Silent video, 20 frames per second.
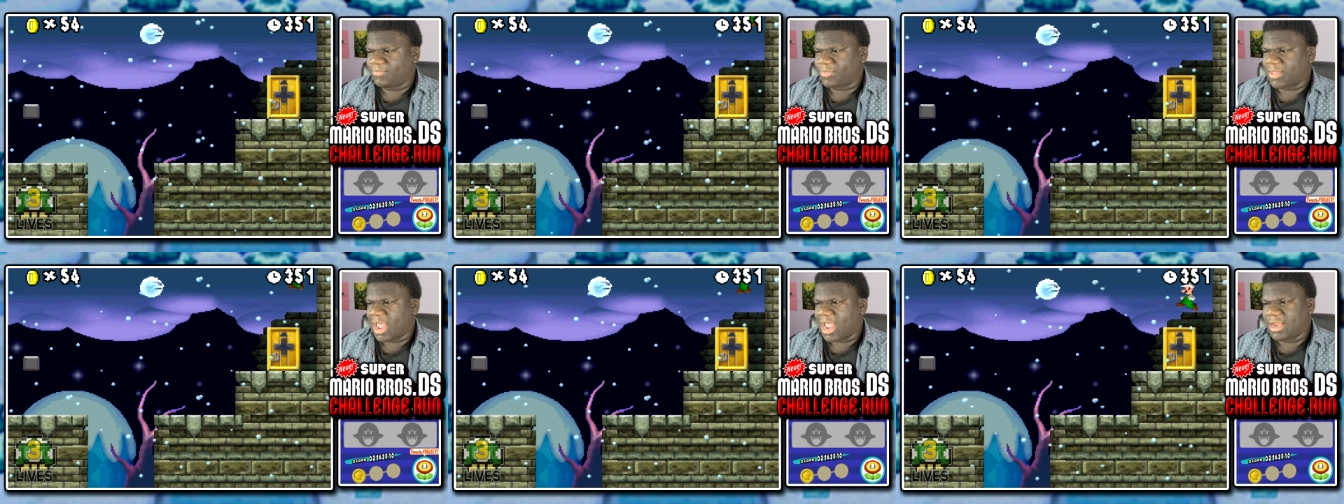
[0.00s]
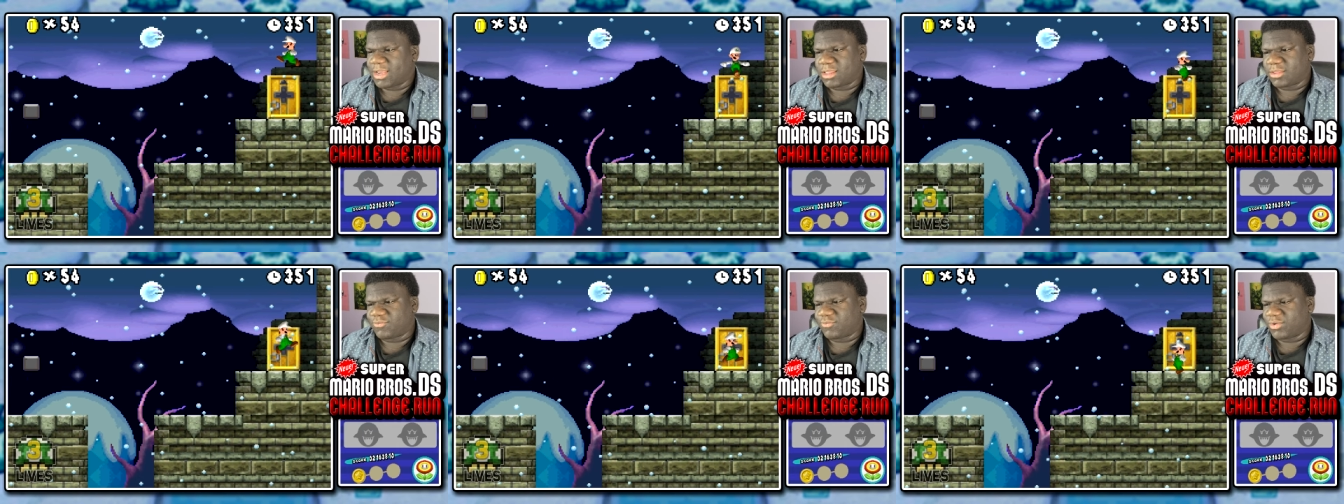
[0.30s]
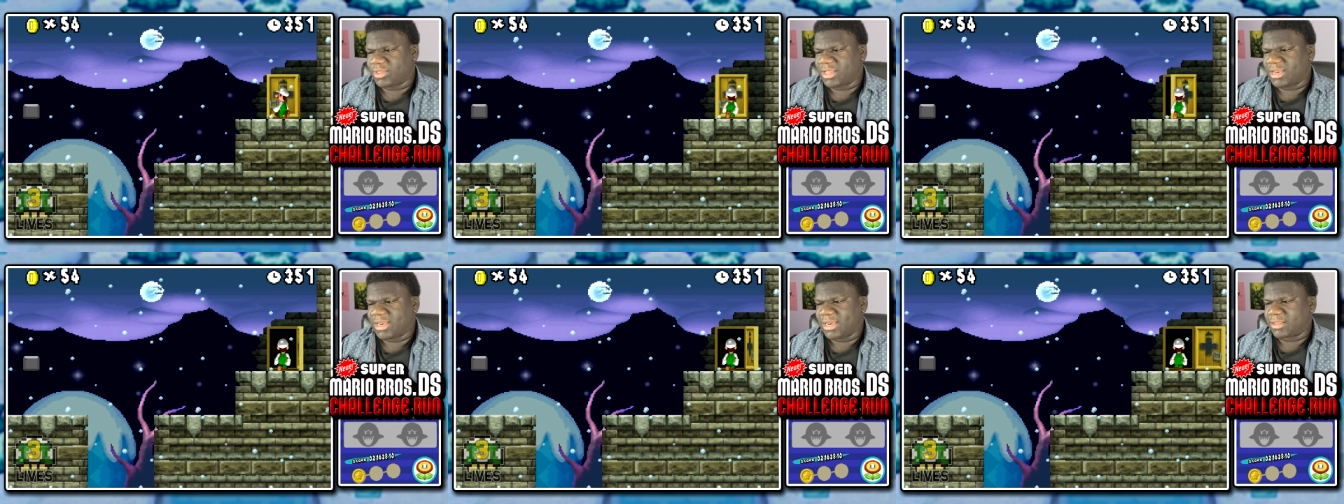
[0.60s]
I just
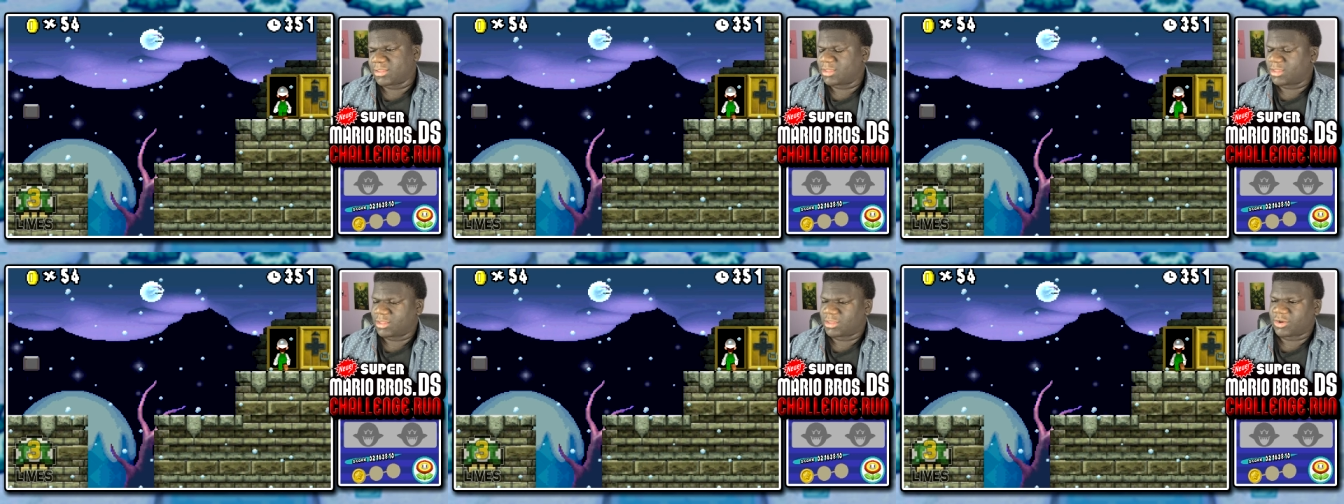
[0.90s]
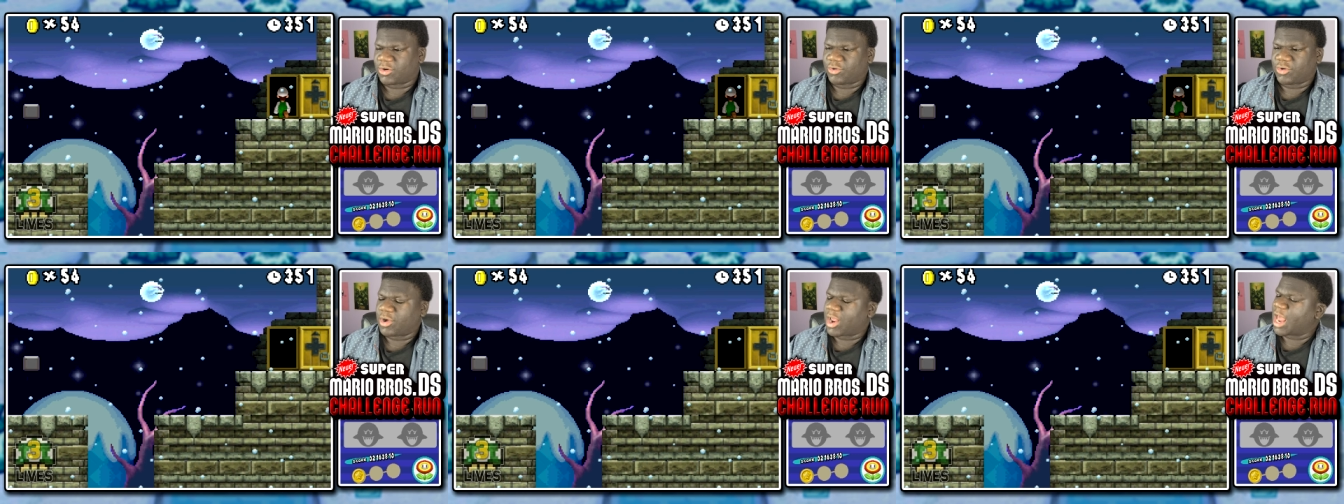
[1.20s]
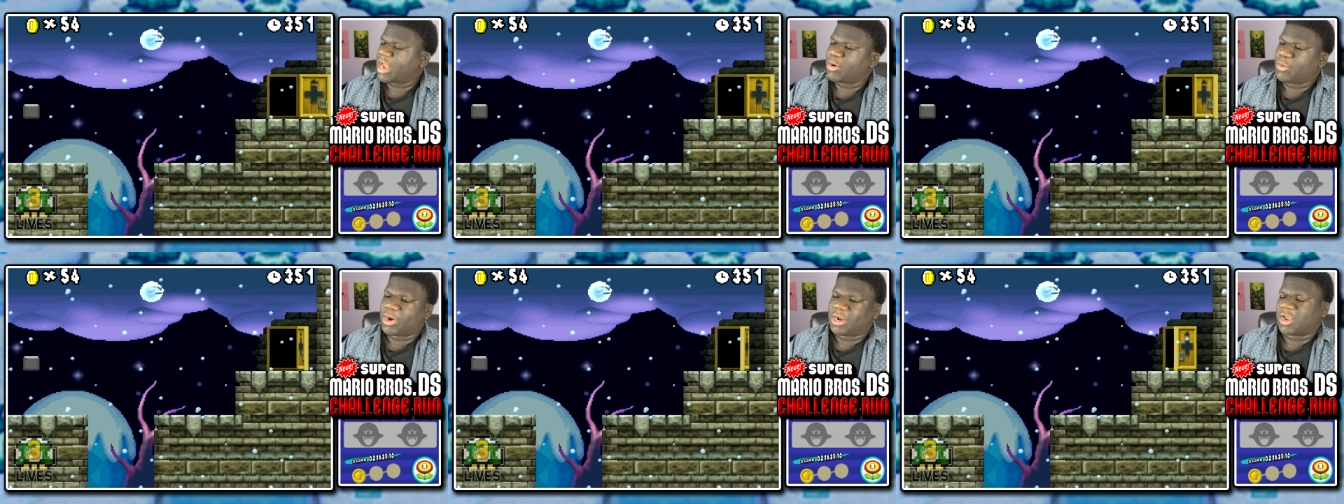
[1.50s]
really need to see a star coin. I
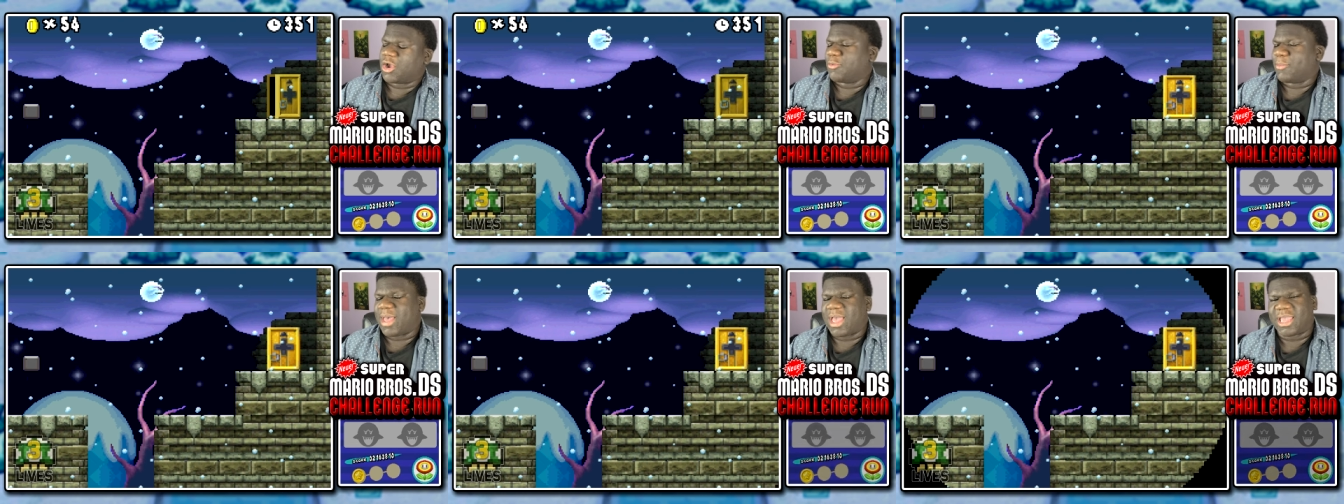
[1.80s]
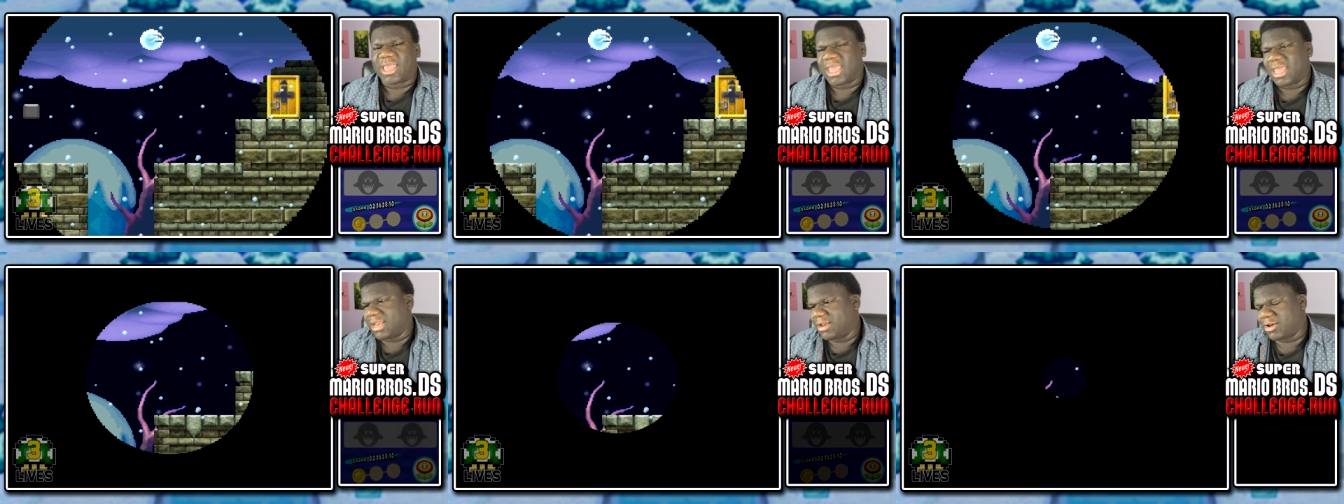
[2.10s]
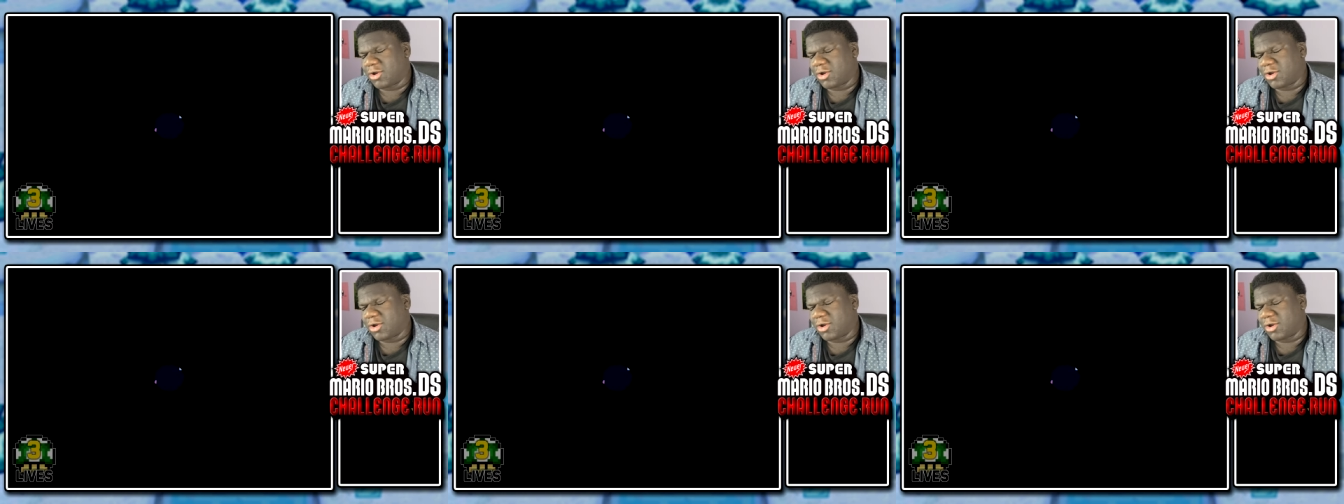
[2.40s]
don't want to go back in.